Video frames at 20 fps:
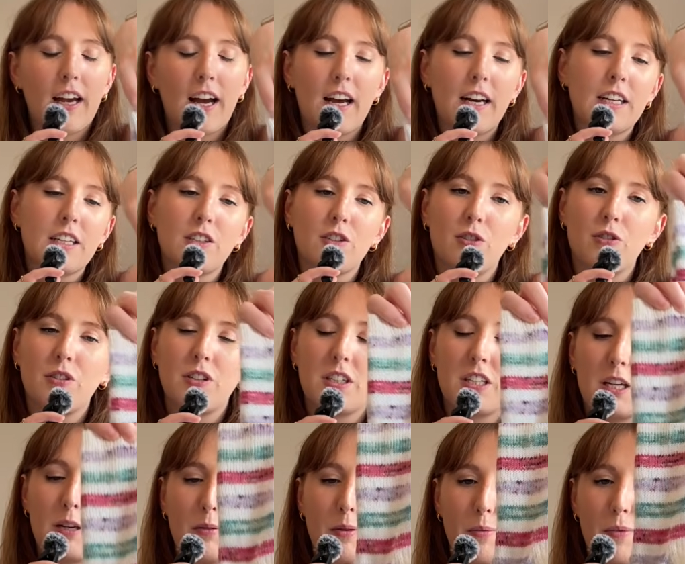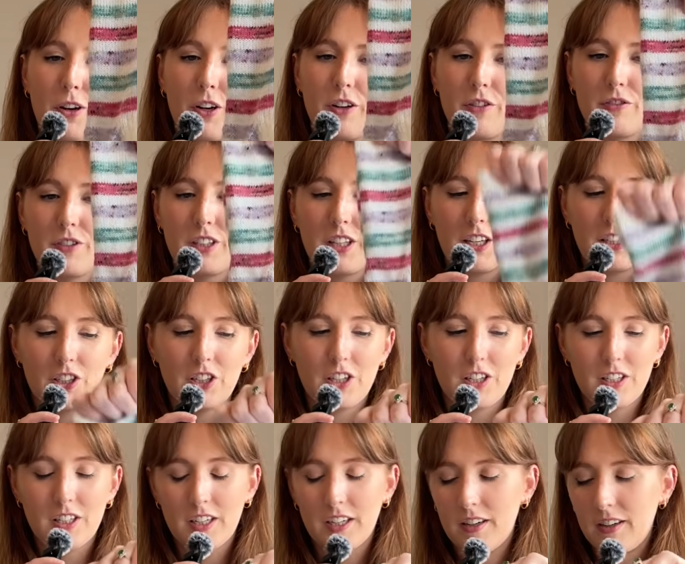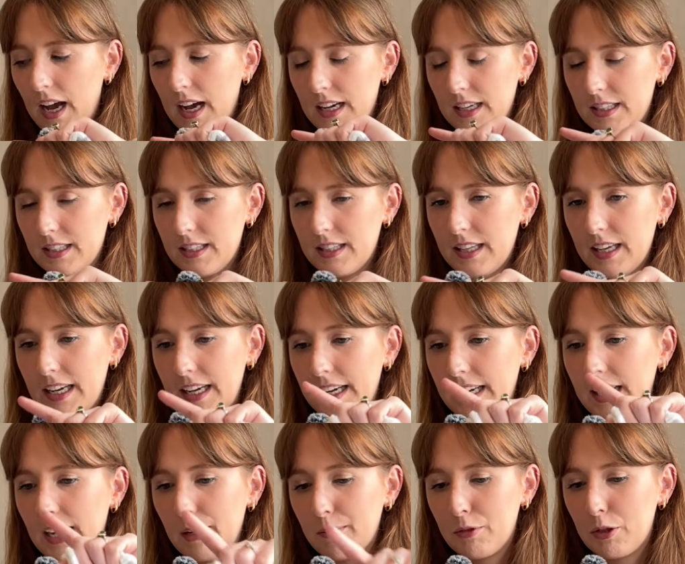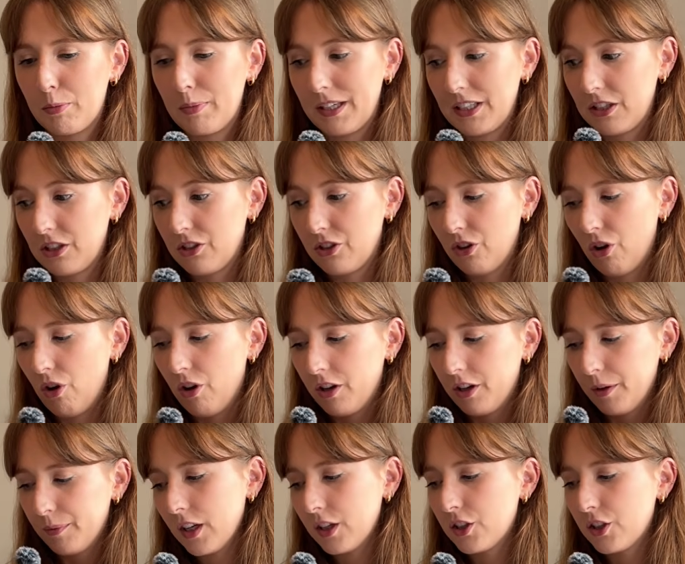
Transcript: and it's got the same amount of stitches as the I'm So Basic sock.